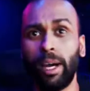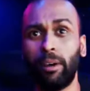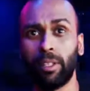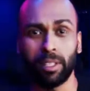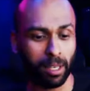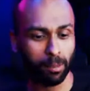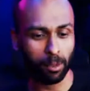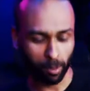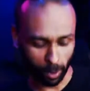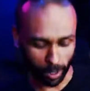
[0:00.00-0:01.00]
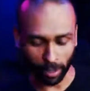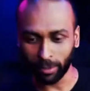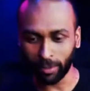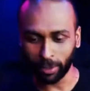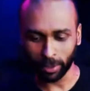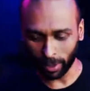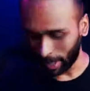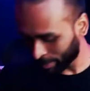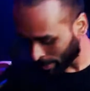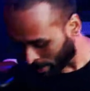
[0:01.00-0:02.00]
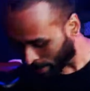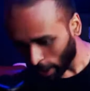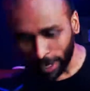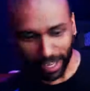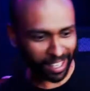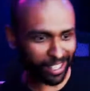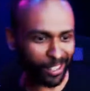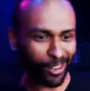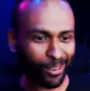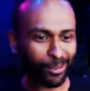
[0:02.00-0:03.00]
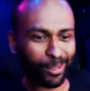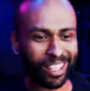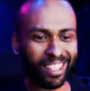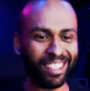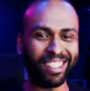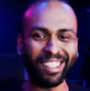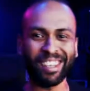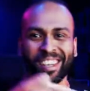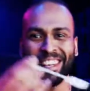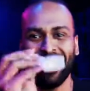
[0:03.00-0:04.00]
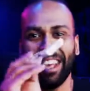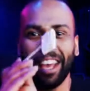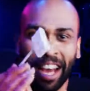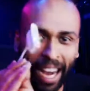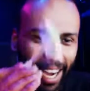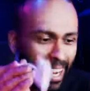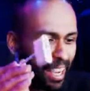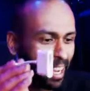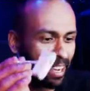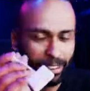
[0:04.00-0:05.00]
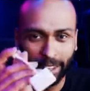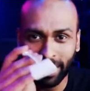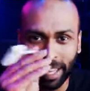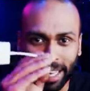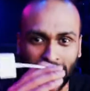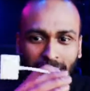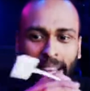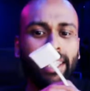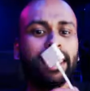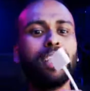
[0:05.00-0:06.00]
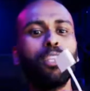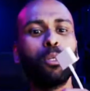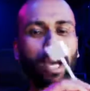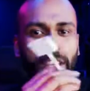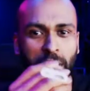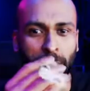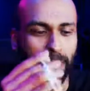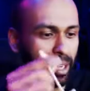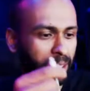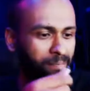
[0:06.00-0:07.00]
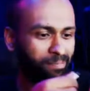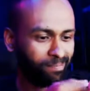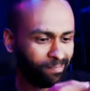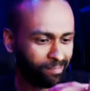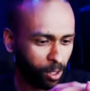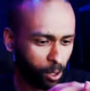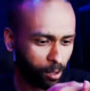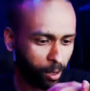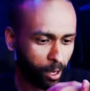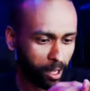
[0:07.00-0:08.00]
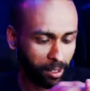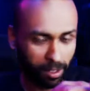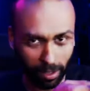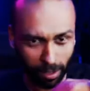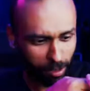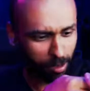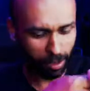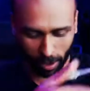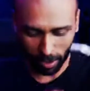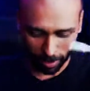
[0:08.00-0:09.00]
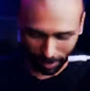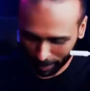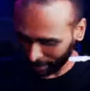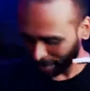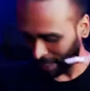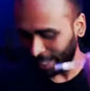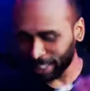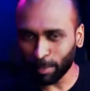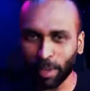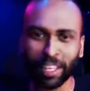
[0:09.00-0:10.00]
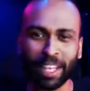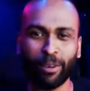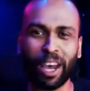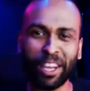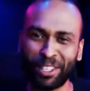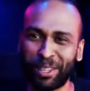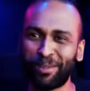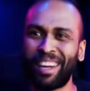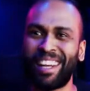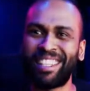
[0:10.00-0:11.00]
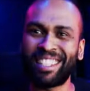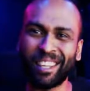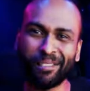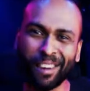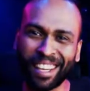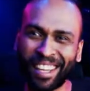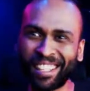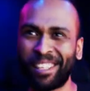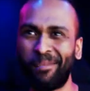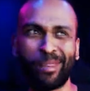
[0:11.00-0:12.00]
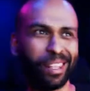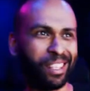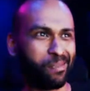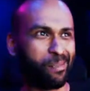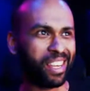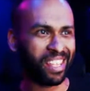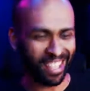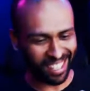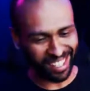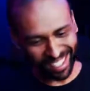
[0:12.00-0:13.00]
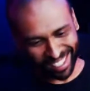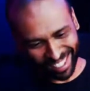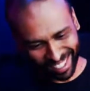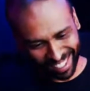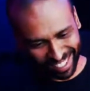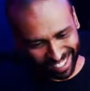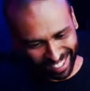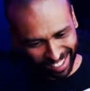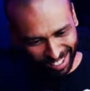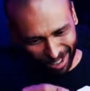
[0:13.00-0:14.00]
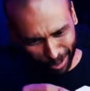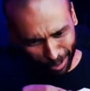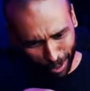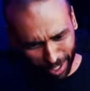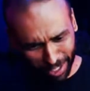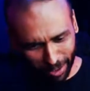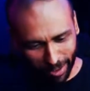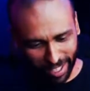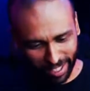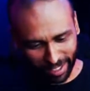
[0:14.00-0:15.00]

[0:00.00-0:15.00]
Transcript: the setup's going to be quite confusing today. Okay, let's get on with it. I have a Lightning to HDMI converter. So let's plug in our HDMI and see if I can actually bring this magic onto the screen.